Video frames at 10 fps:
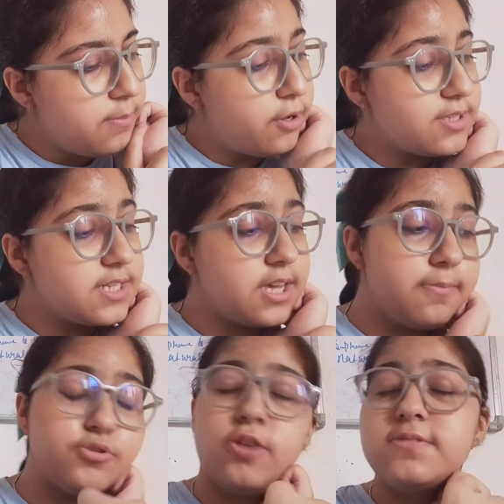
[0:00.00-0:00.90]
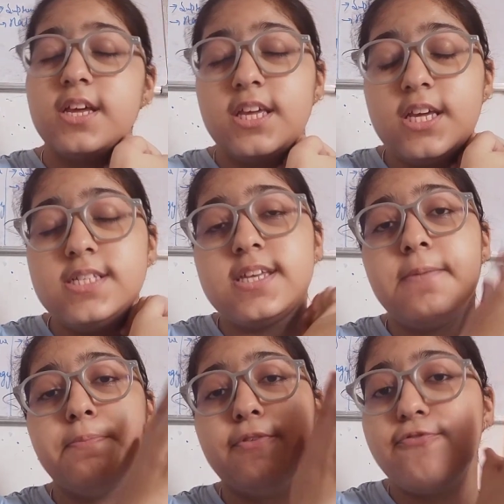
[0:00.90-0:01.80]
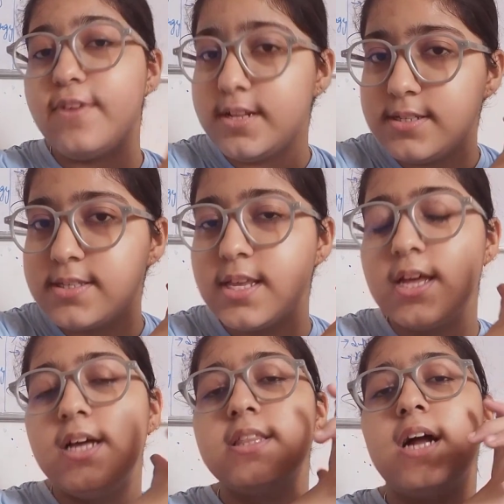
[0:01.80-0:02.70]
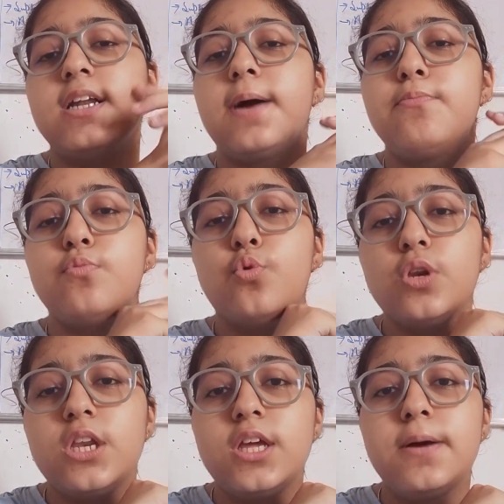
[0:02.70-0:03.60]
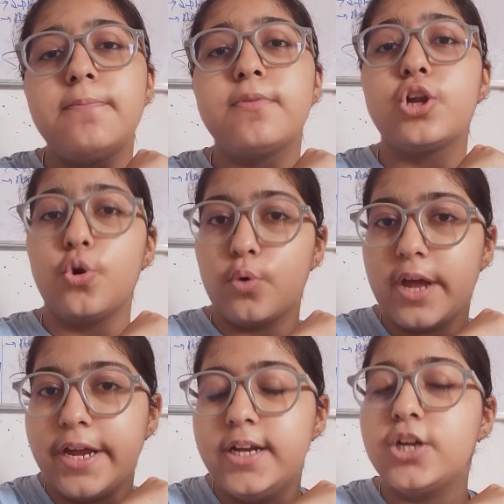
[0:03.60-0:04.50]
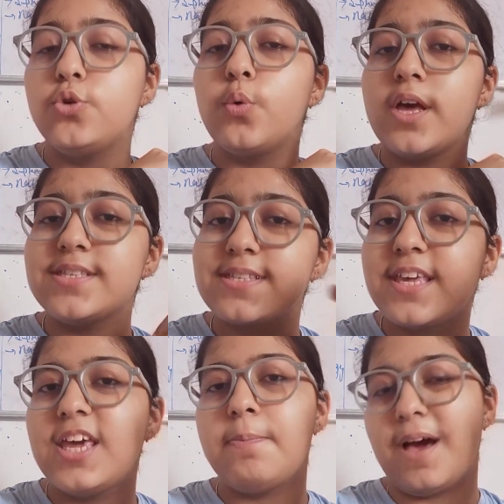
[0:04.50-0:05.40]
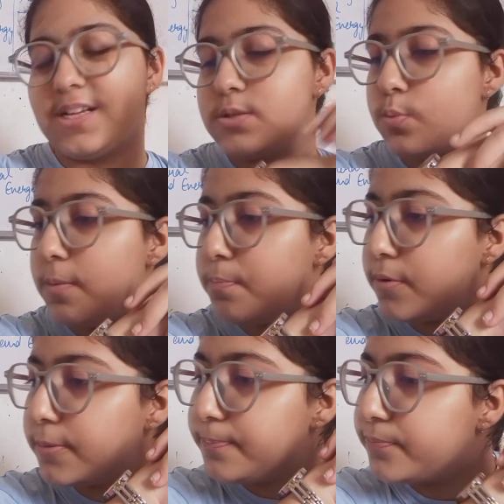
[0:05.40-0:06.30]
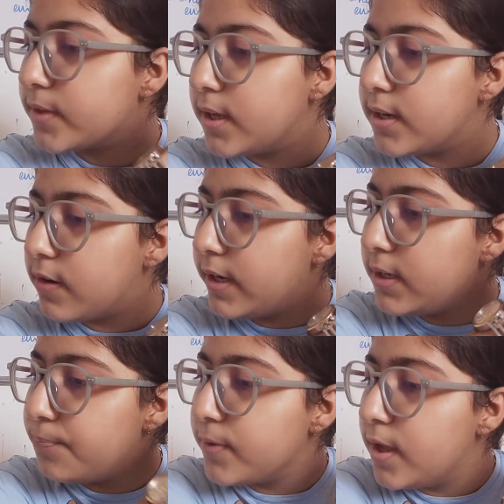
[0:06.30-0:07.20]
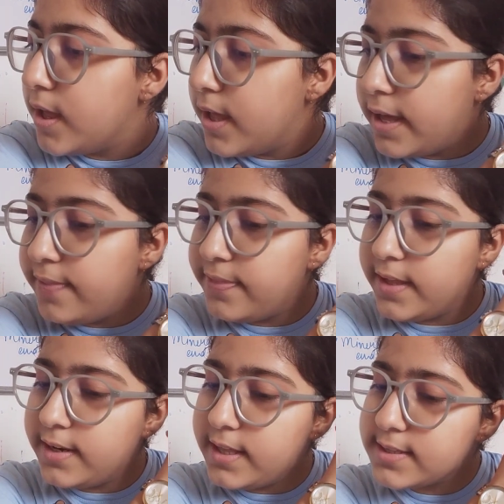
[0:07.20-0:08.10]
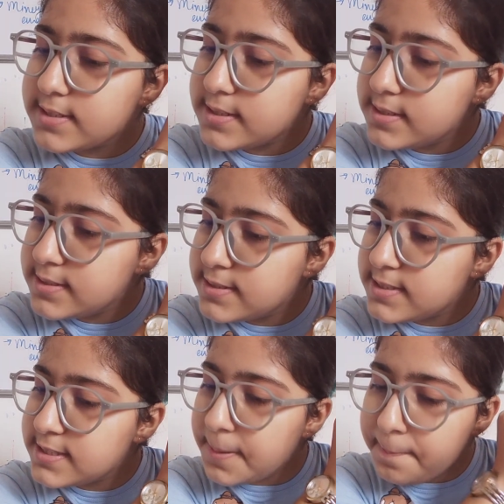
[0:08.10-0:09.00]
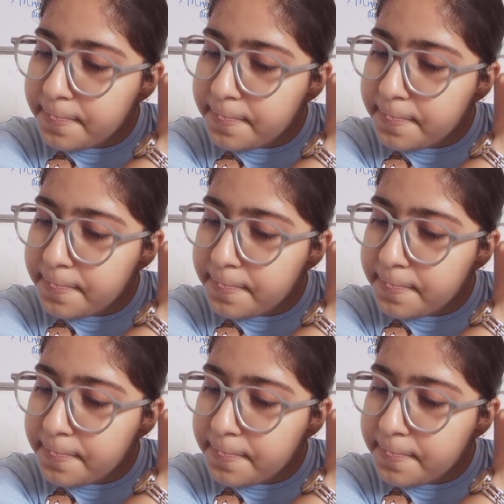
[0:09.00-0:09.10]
because it absorbs the heat and prevents that ammonium chloride to escape as vapor, right? And then next is,